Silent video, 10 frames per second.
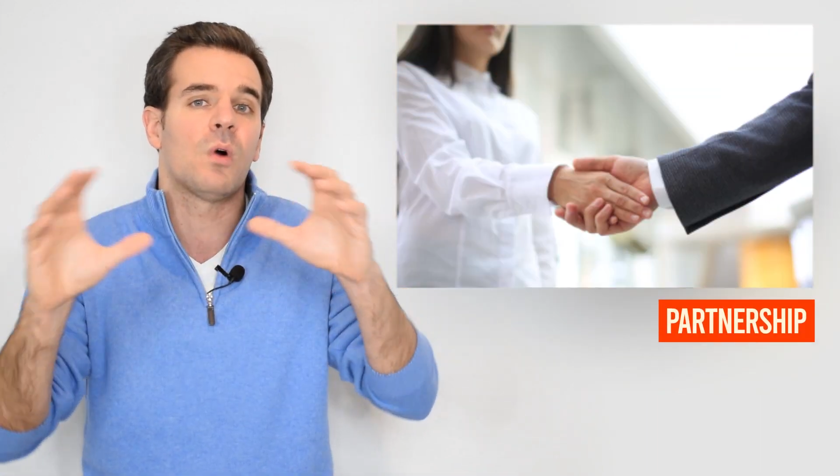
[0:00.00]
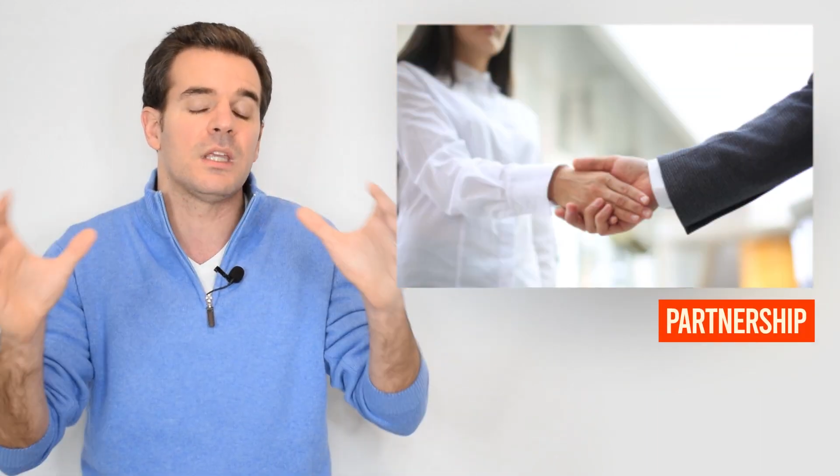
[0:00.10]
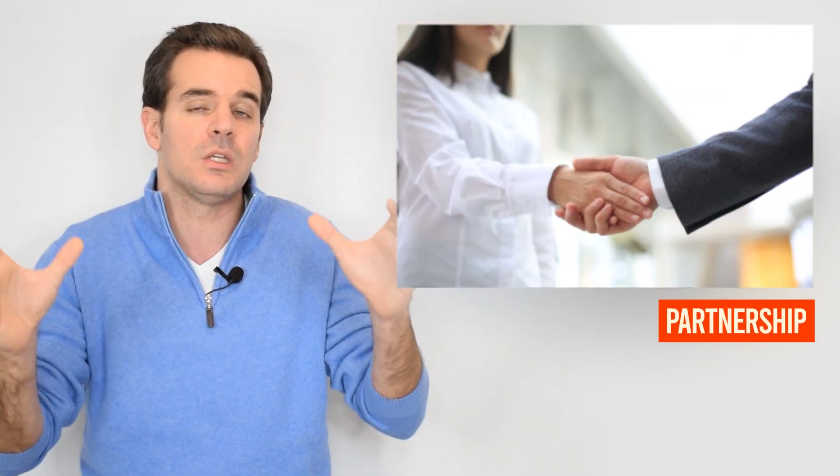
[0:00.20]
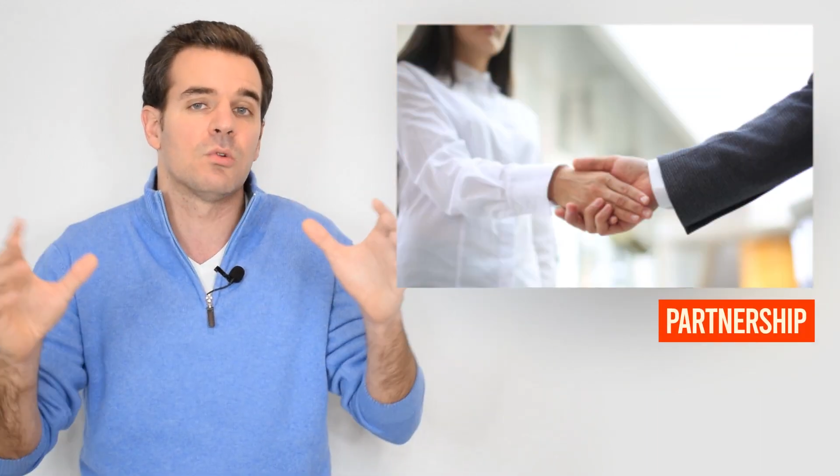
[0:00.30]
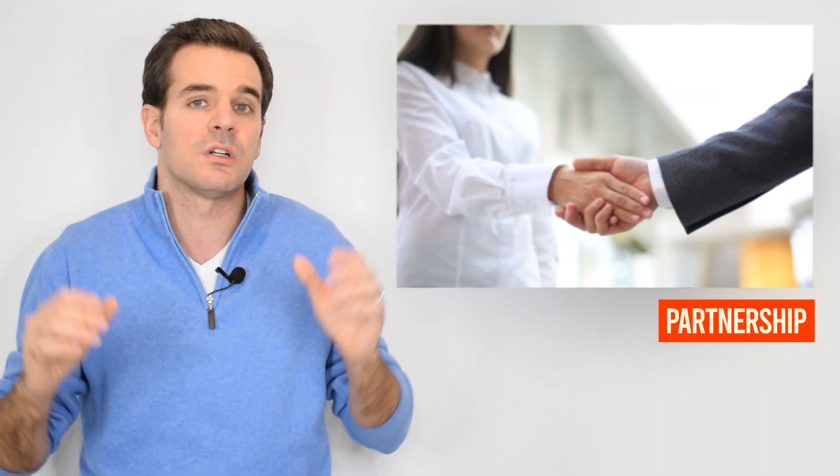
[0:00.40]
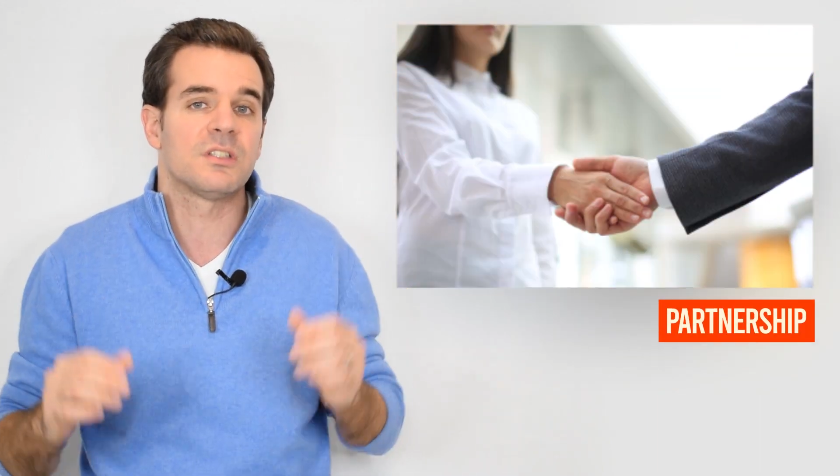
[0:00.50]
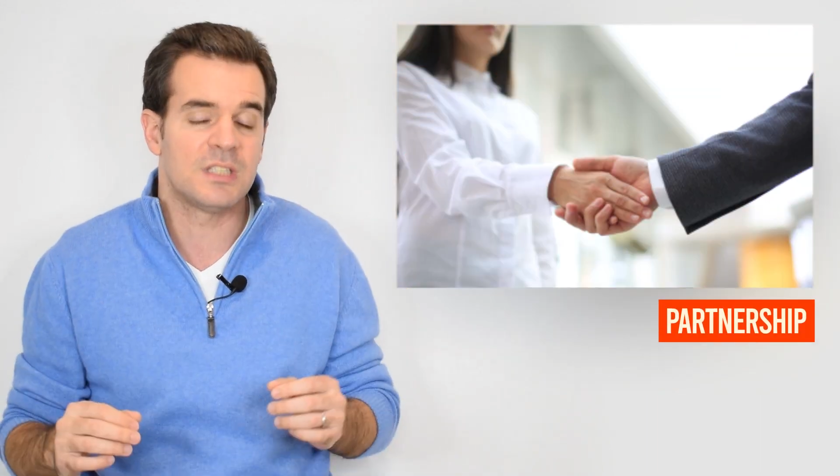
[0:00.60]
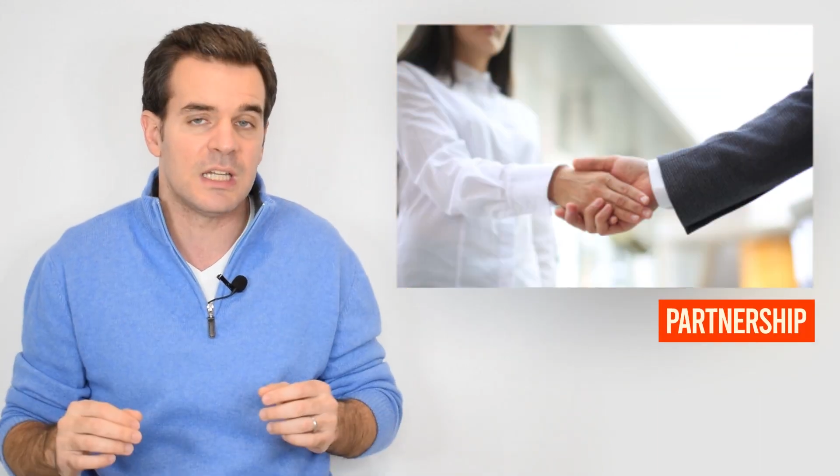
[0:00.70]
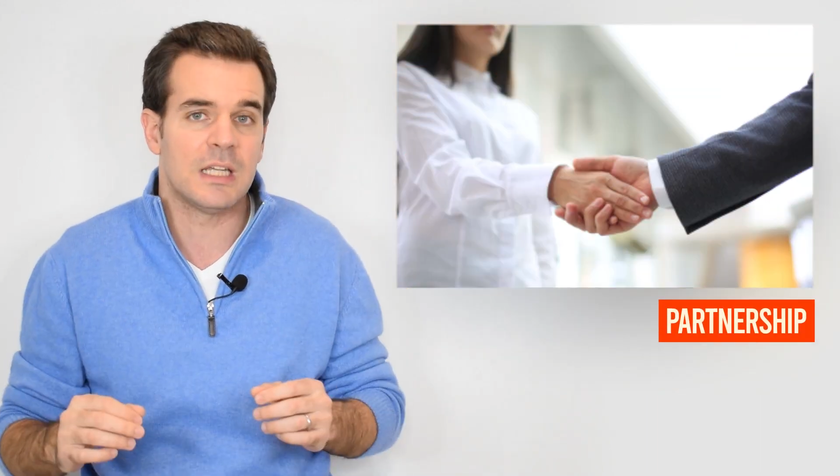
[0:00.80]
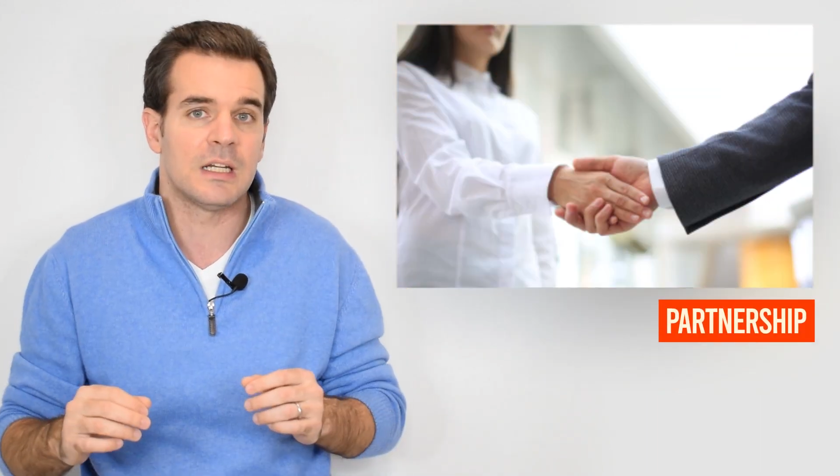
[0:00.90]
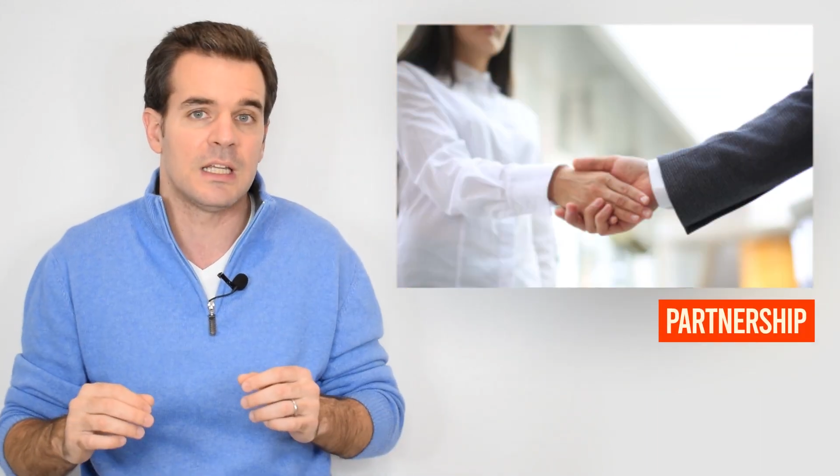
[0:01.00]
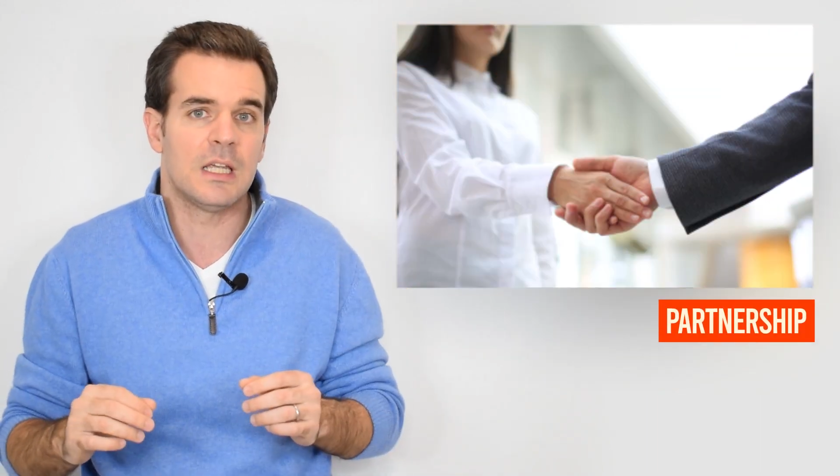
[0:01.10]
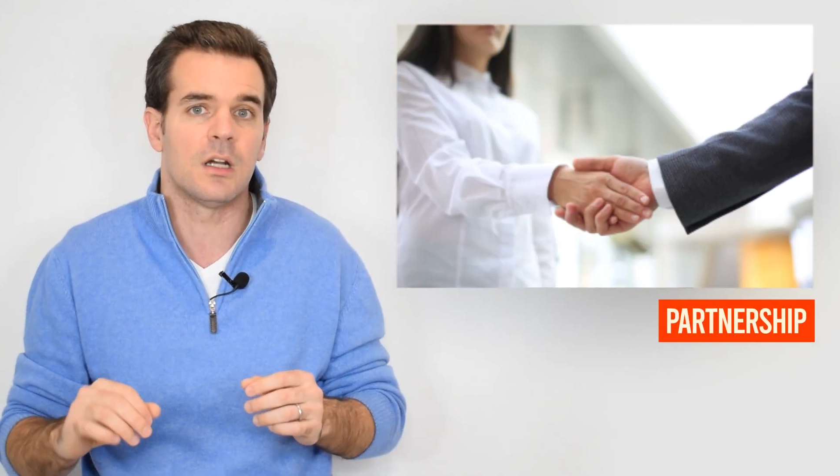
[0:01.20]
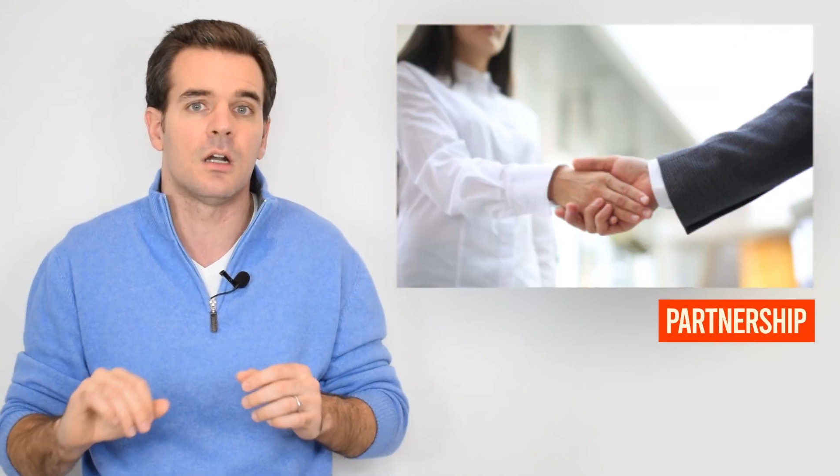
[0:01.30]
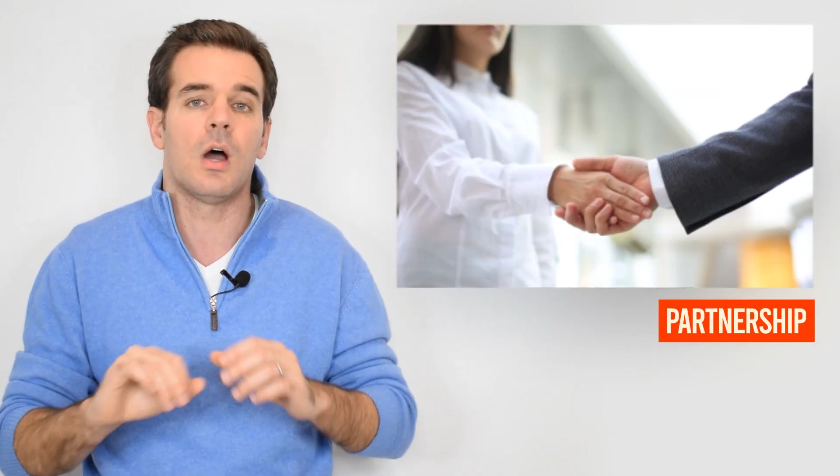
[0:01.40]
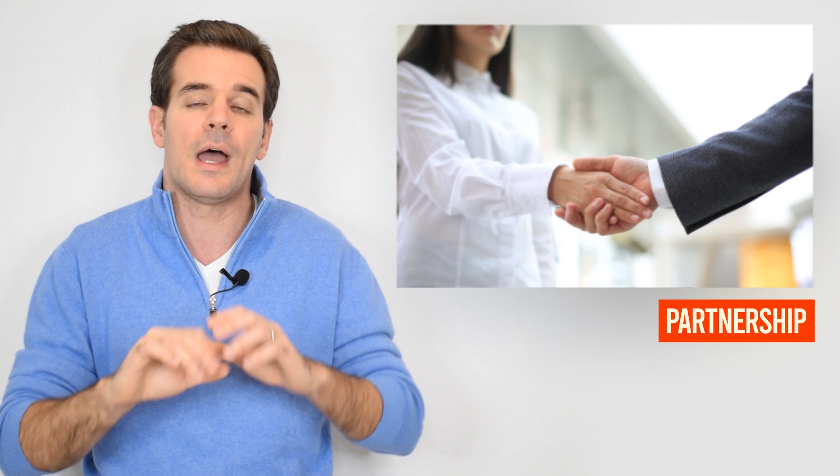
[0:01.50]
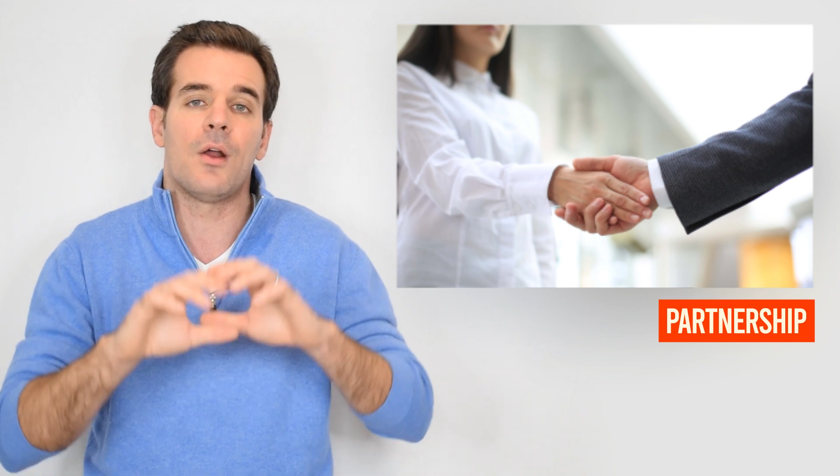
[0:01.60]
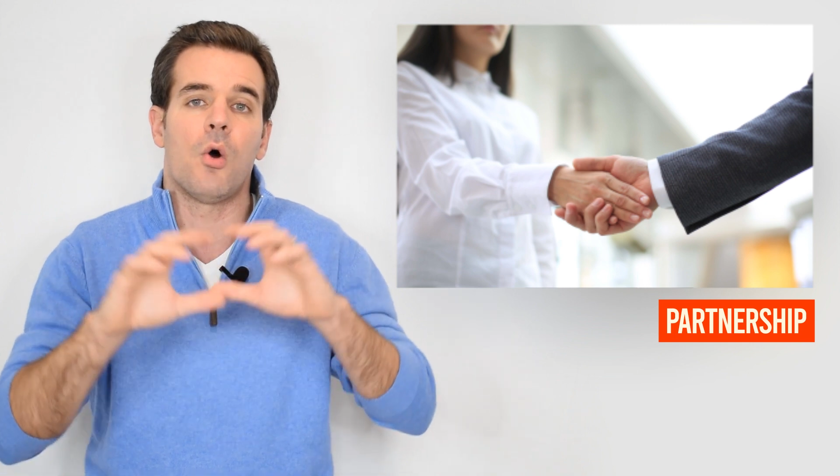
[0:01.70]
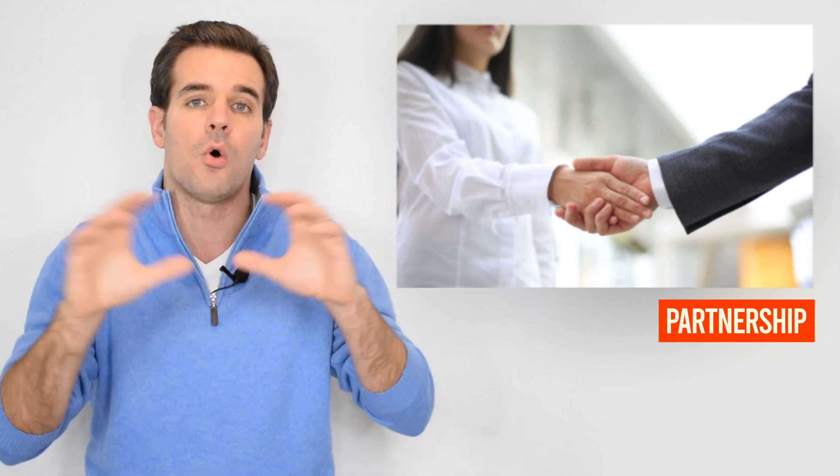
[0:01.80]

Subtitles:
what you are seeing here and